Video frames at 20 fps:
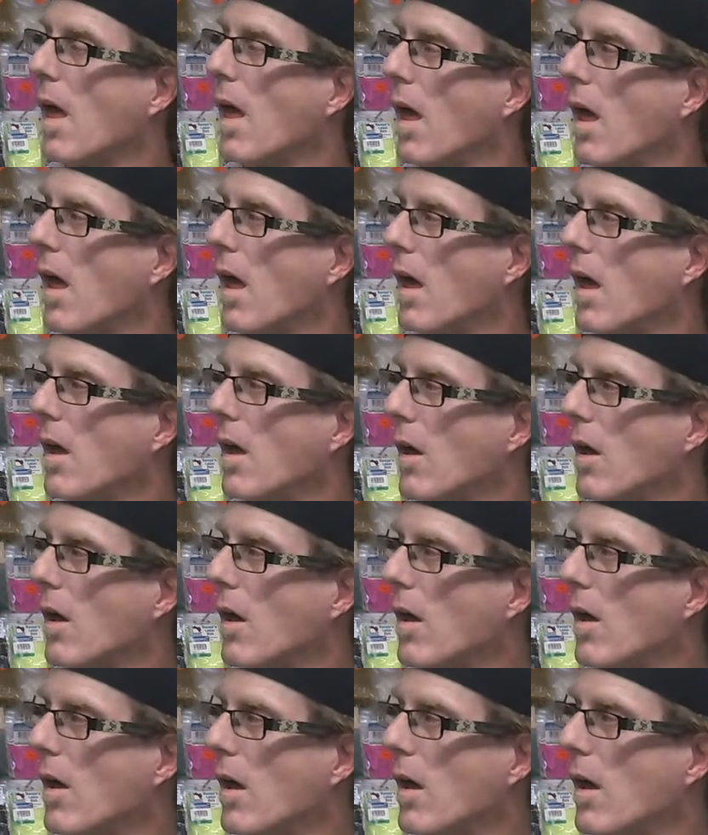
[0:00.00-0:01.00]
the river
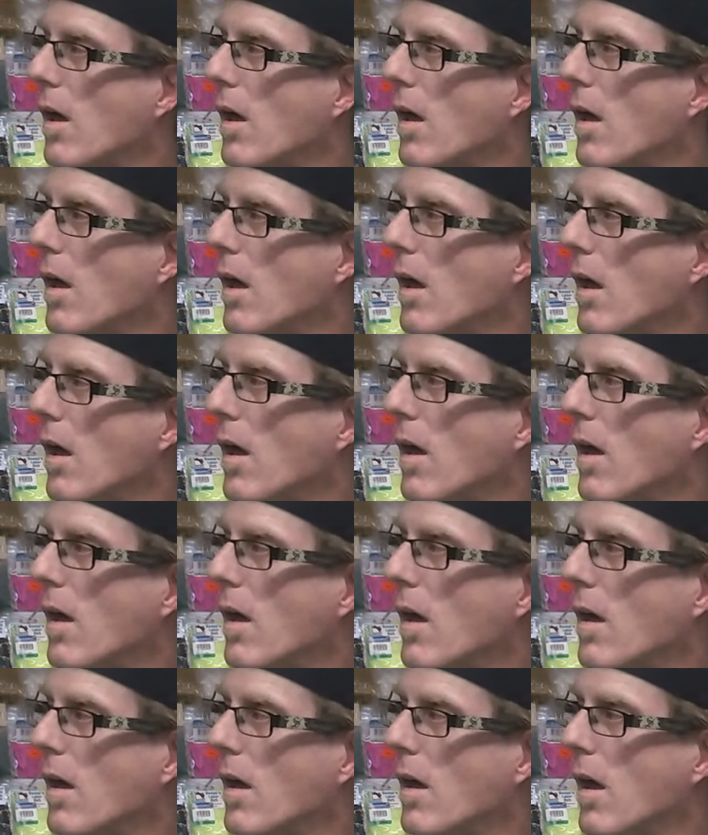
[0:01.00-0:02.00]
first, we started
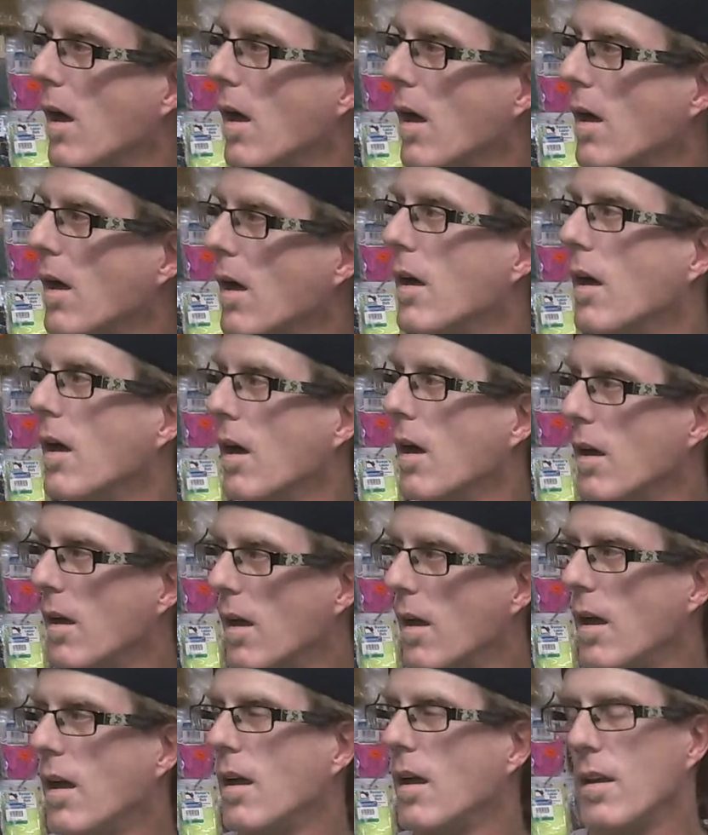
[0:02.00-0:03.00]
using it just
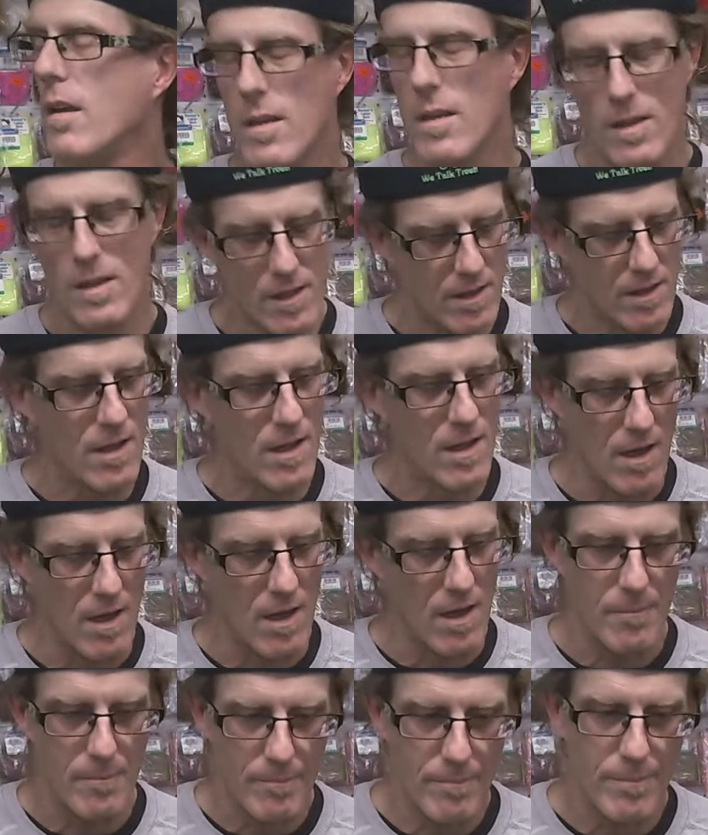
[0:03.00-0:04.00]
as the
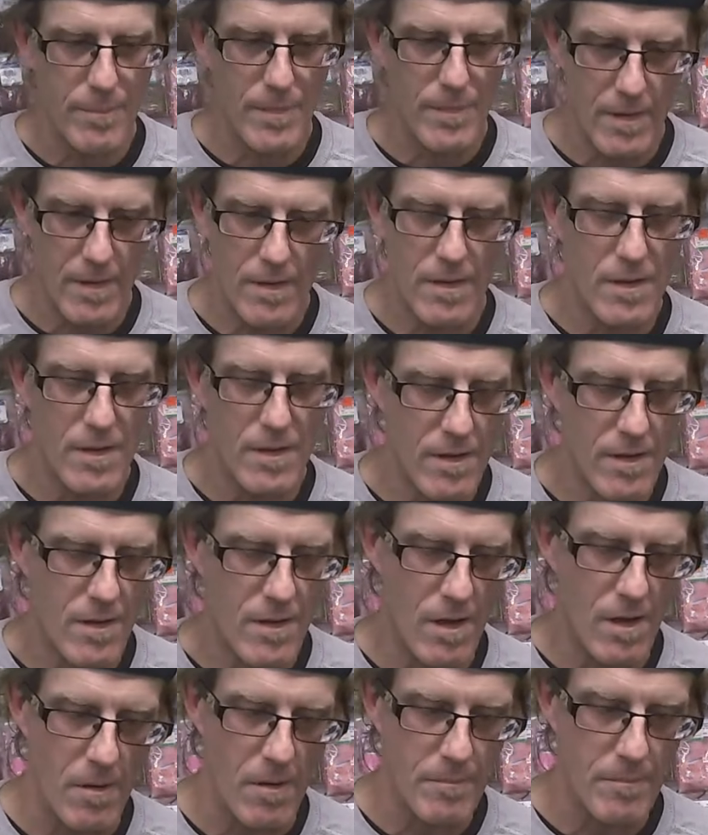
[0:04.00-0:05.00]
sockeye yeah. were rolling in. It
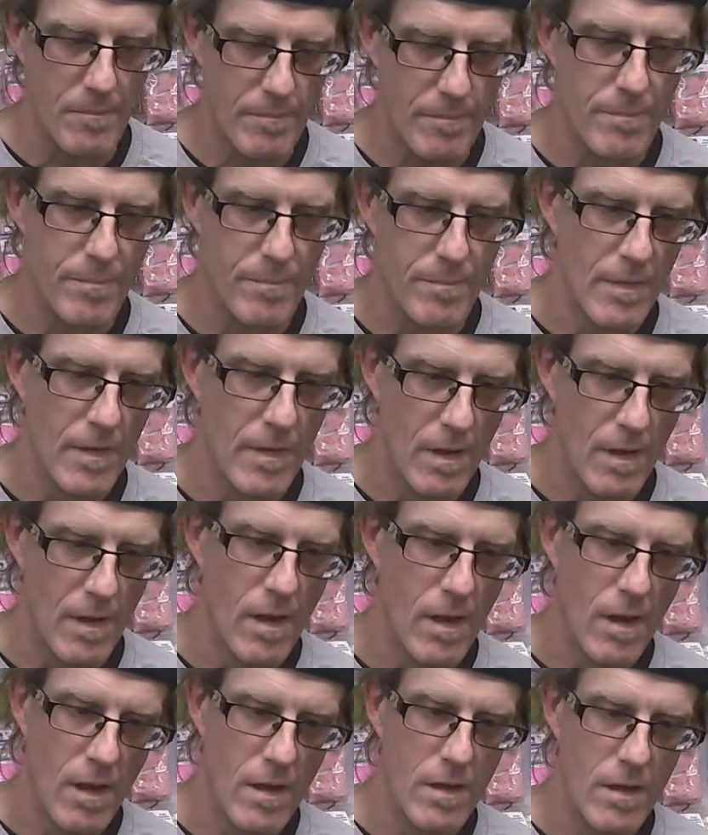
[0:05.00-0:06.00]
started yeah. to really, really
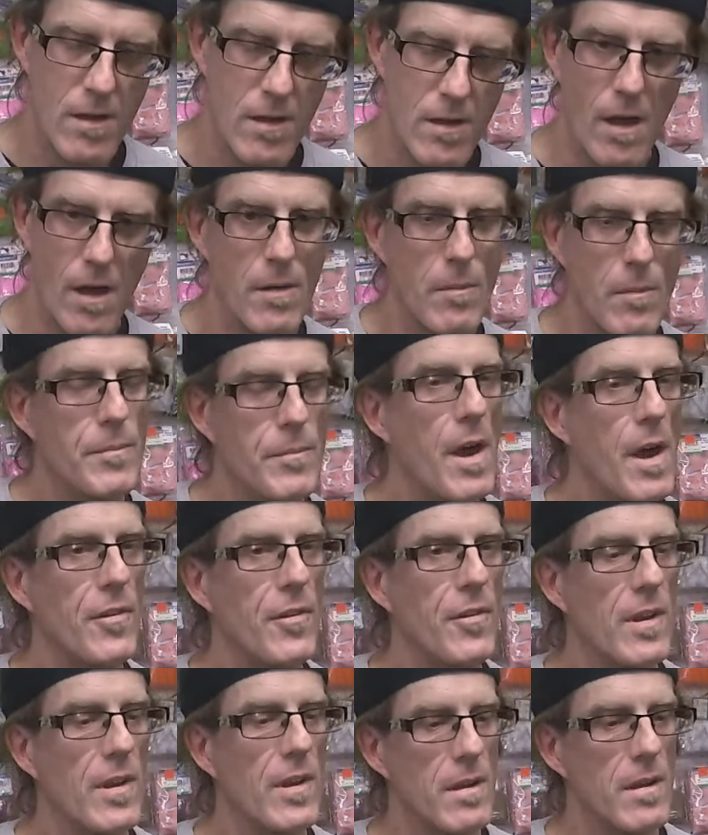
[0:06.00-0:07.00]
work. Yeah, it
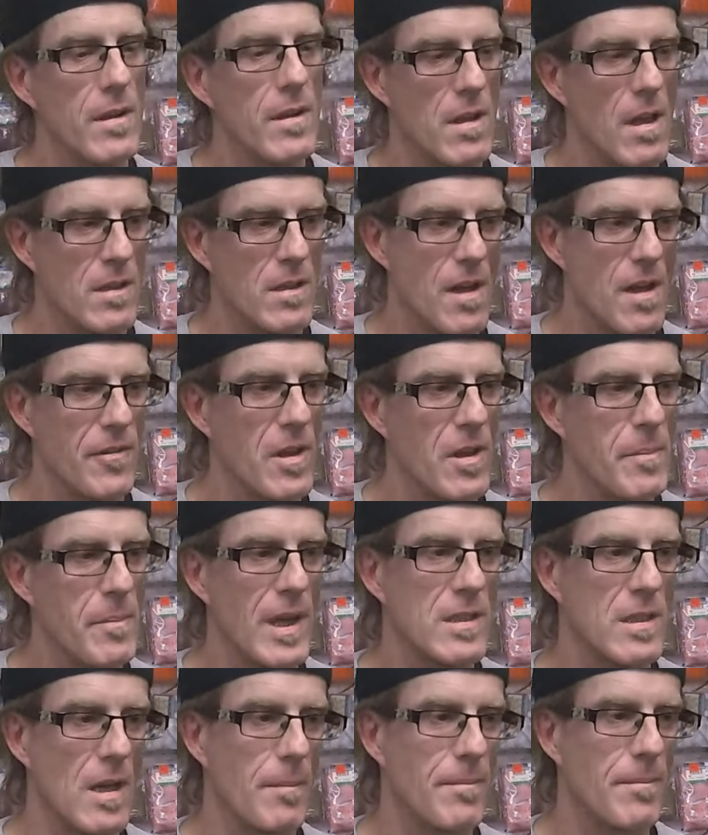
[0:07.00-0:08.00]
definitely, it, it, definitely
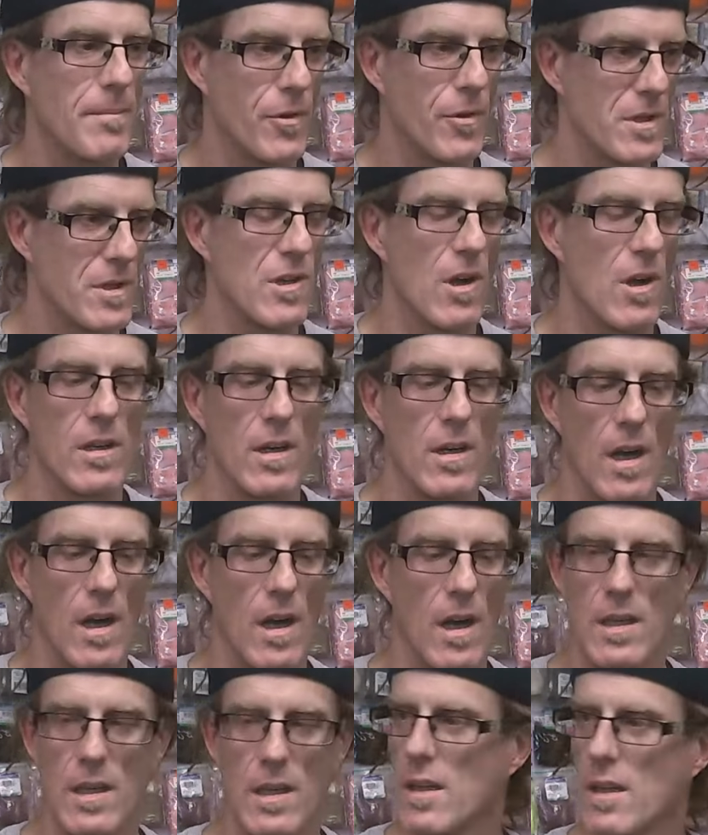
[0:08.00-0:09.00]
picks up for the sockeye.
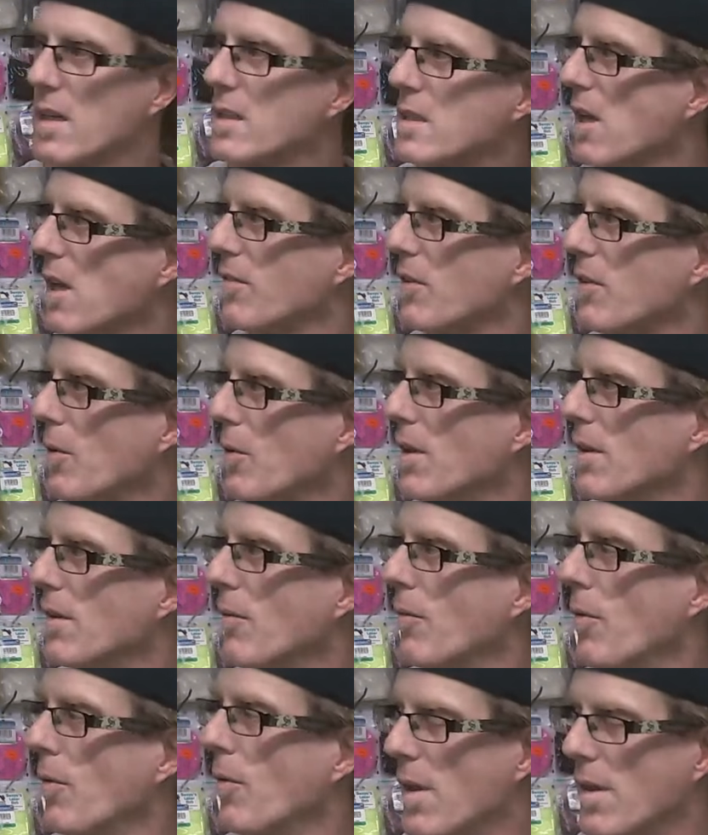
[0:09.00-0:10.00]
Like that's definitely oh,
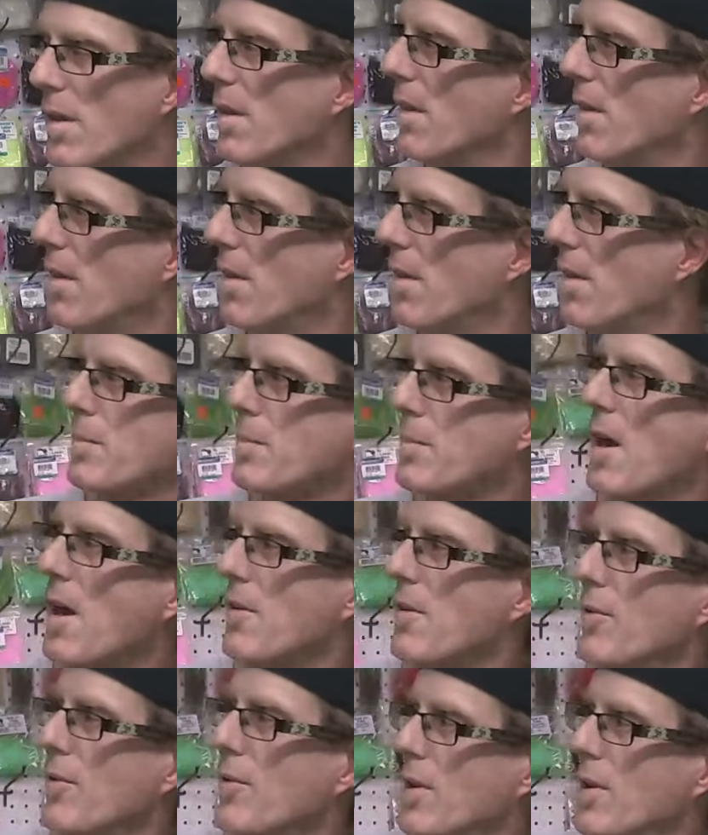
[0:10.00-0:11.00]
when when this
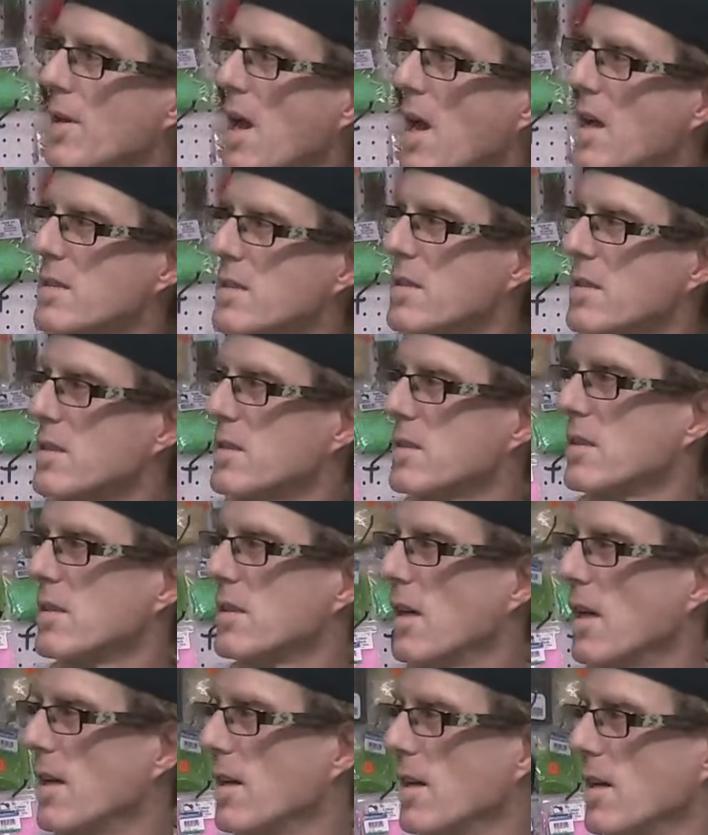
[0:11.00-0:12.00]
pattern really. It's a
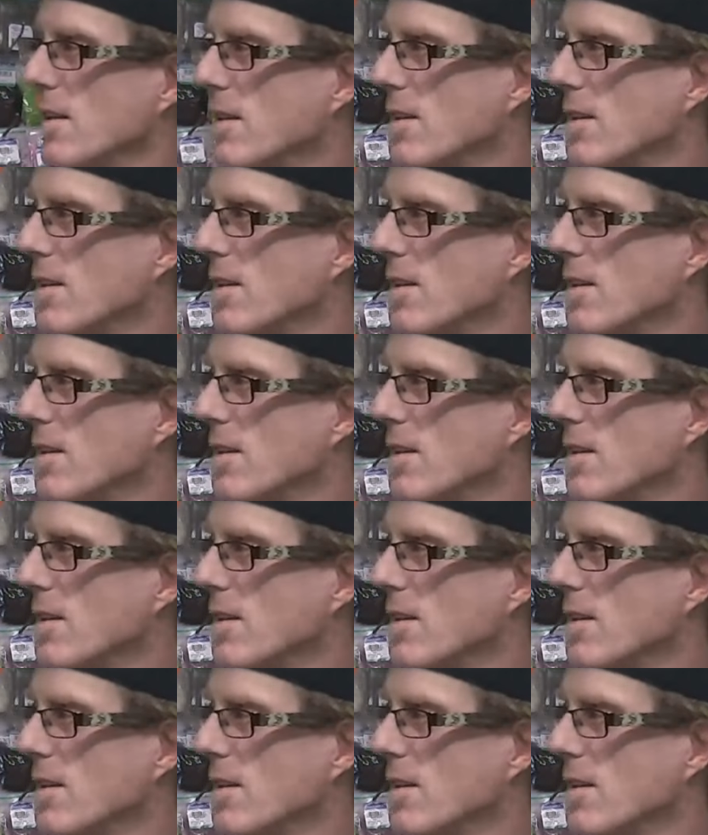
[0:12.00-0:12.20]
numbers its, game,